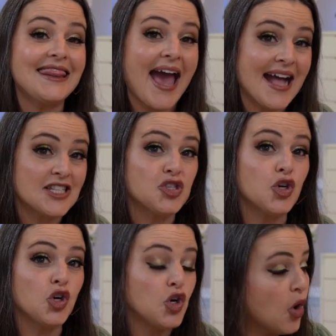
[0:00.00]
That's
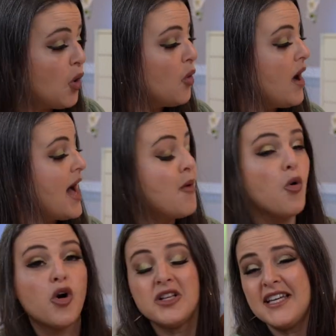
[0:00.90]
the goal. And
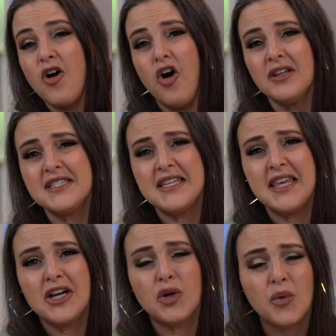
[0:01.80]
we'll dig all into
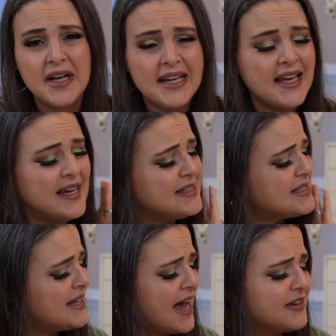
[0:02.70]
the
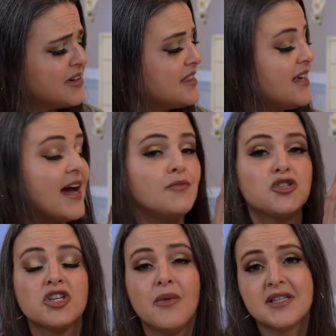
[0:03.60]
ingredients and everything. I'm
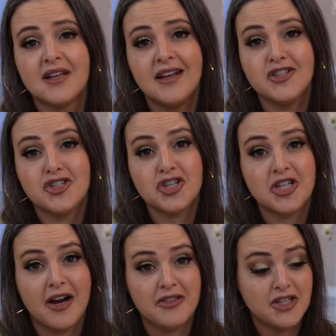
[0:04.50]
so excited to
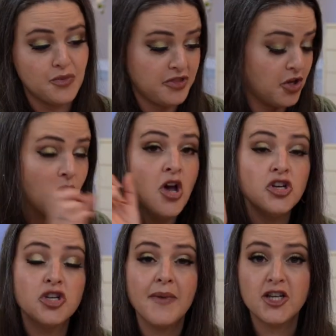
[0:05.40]
share this with you.
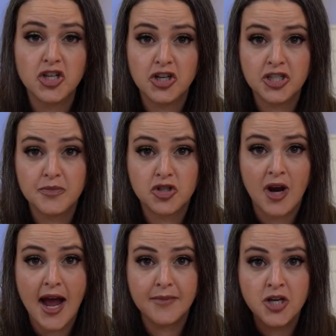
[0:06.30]
So make sure you're
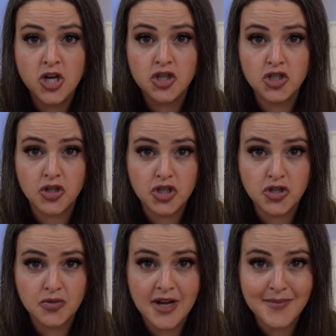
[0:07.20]
subscribed so that
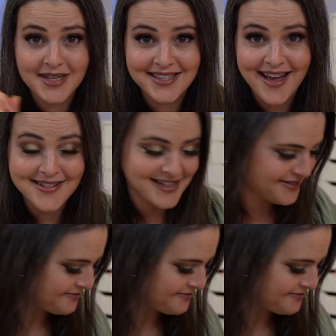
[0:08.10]
you do not miss that.